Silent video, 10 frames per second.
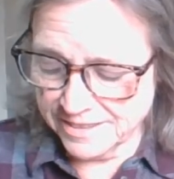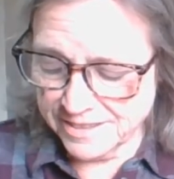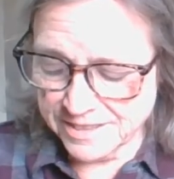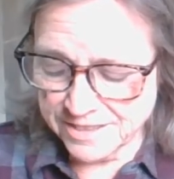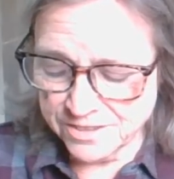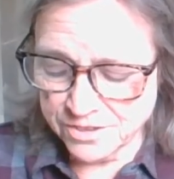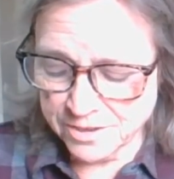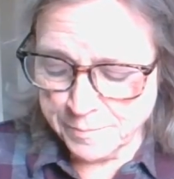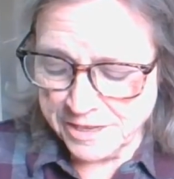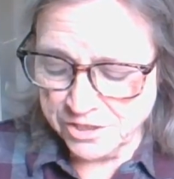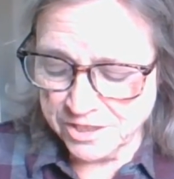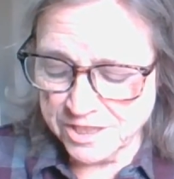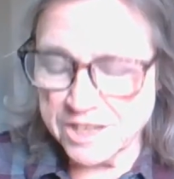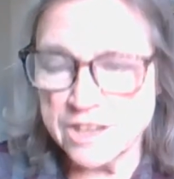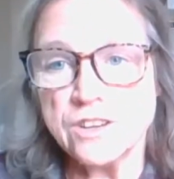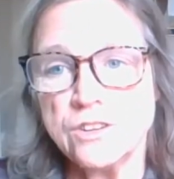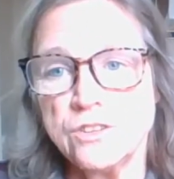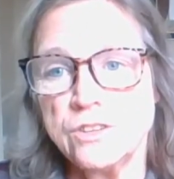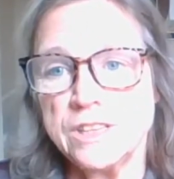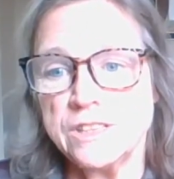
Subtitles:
This Dark Mansions Tarot